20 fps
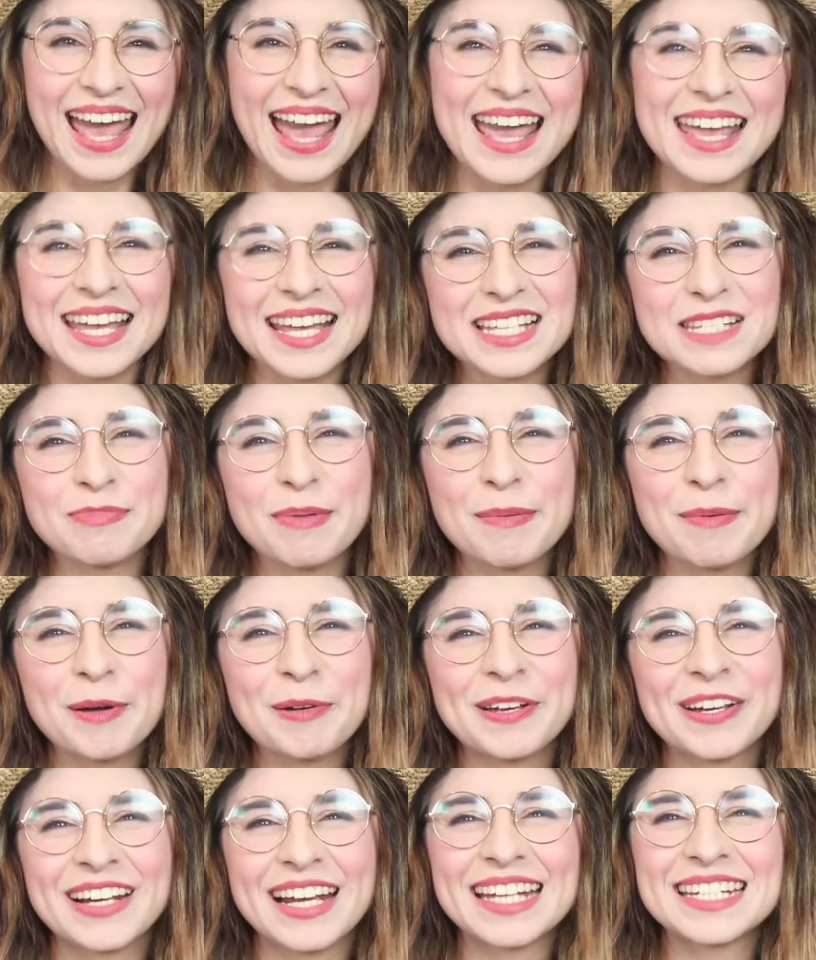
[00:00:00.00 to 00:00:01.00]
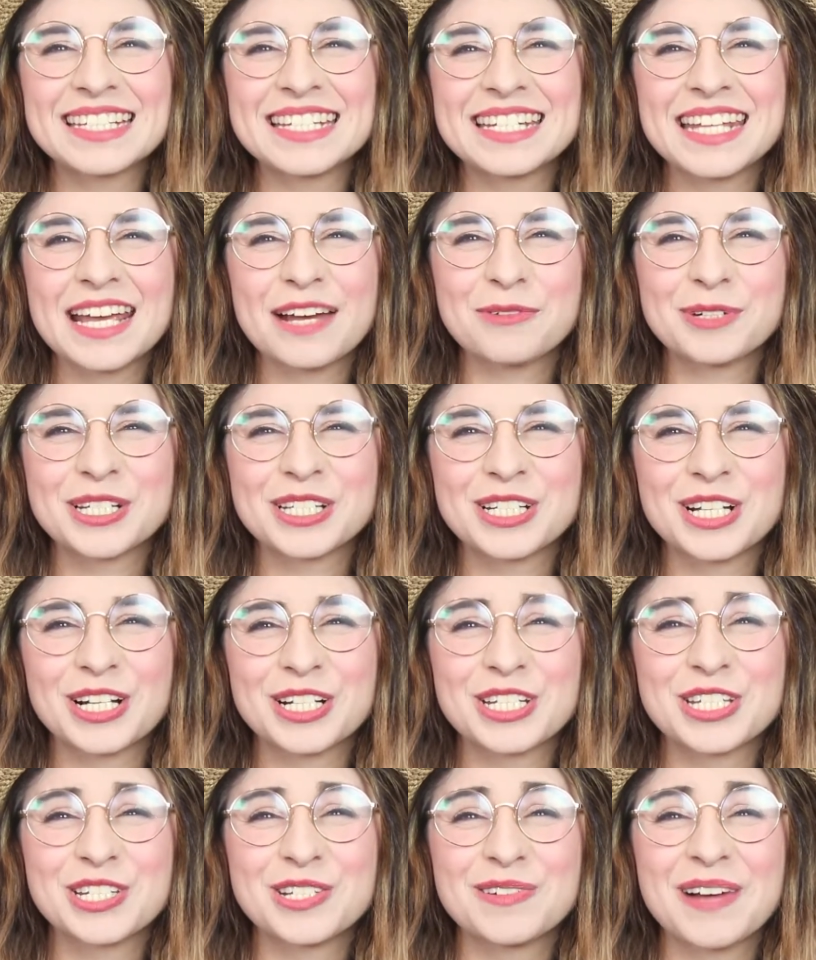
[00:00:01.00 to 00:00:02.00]
Hey guys, Bebo here, and today I want to
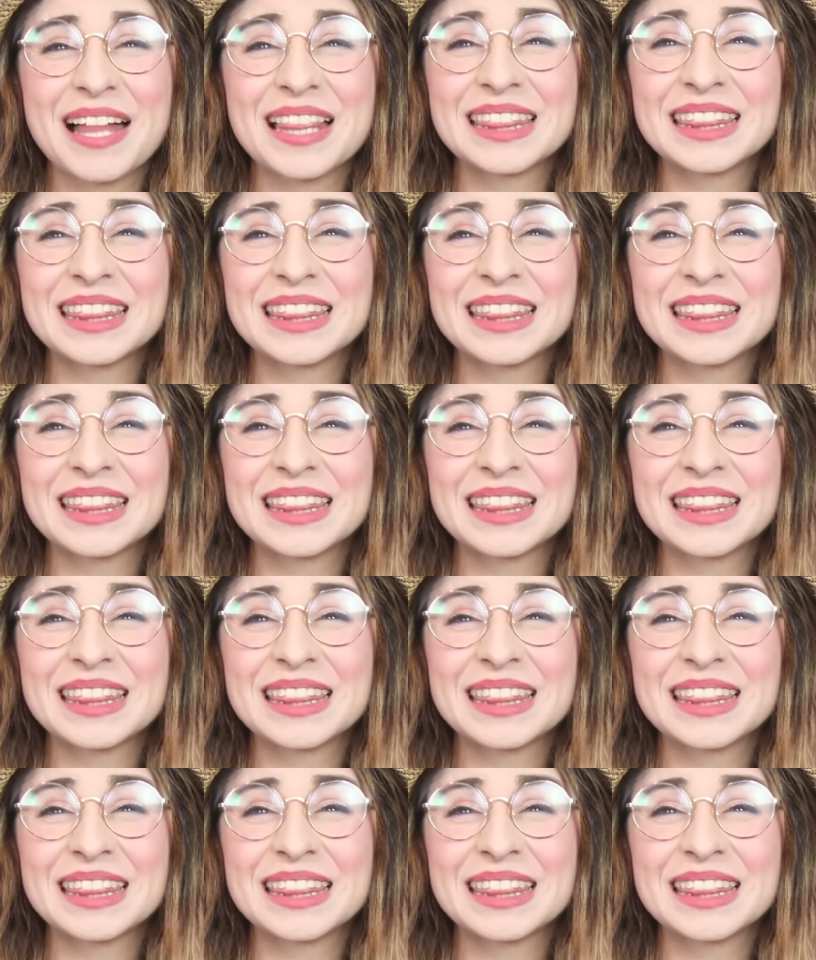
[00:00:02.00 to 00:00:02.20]
talk to you a